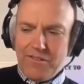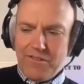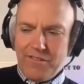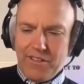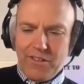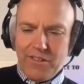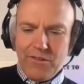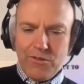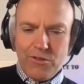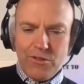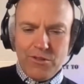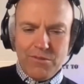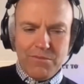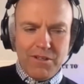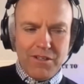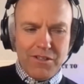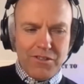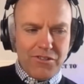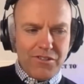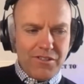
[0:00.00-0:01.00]
Thank you so
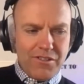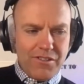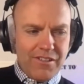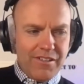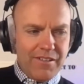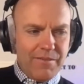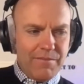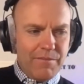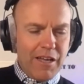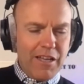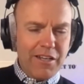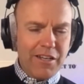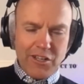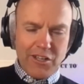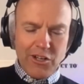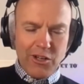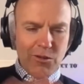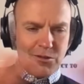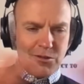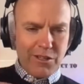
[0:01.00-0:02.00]
much.
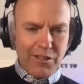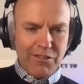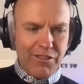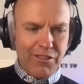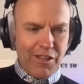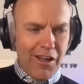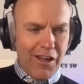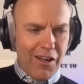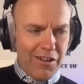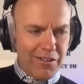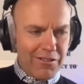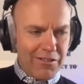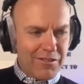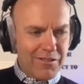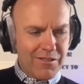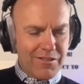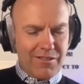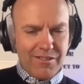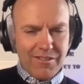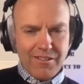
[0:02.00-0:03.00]
Any closing
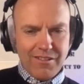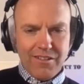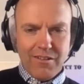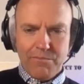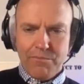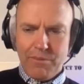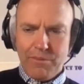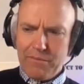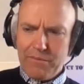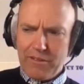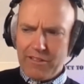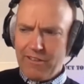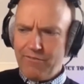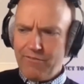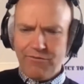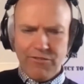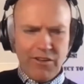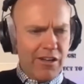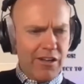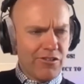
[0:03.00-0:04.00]
thoughts? People
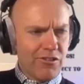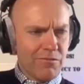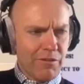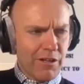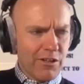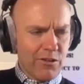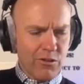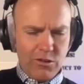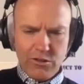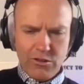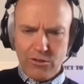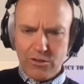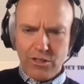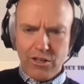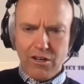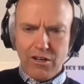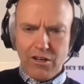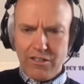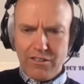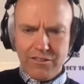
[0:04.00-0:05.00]
can find you by going to
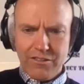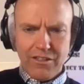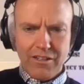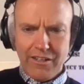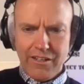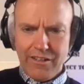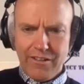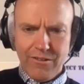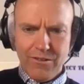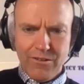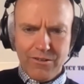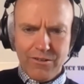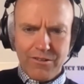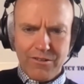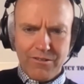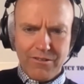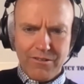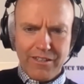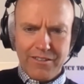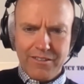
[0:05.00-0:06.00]
garden.io,
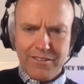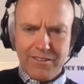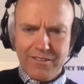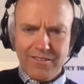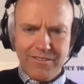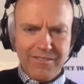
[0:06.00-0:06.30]
correct?